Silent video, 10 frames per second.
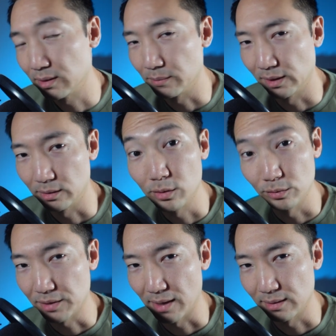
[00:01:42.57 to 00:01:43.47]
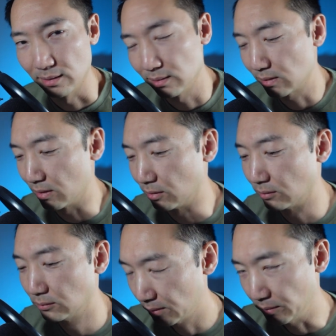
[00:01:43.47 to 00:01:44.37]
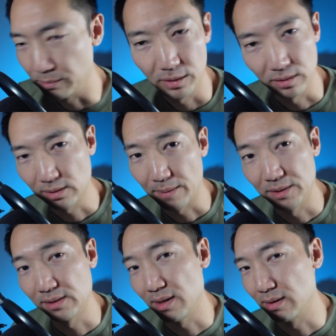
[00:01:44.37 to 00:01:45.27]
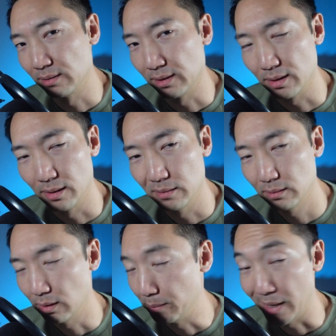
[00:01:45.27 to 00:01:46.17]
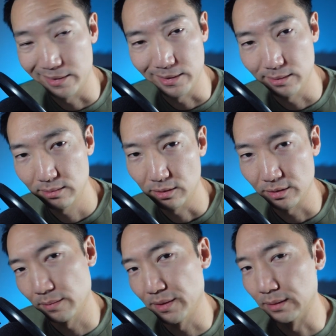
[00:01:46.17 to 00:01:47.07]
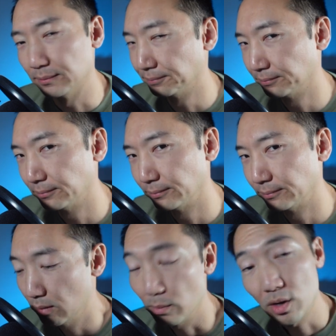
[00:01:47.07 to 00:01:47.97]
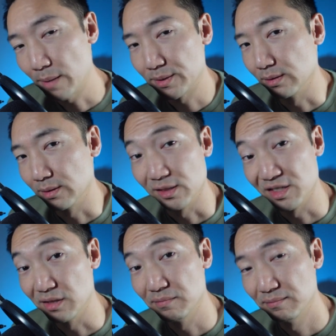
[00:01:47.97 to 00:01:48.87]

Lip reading: took me like 2 seconds. So maybe you could slap this head on like a bandit or something. More options is good.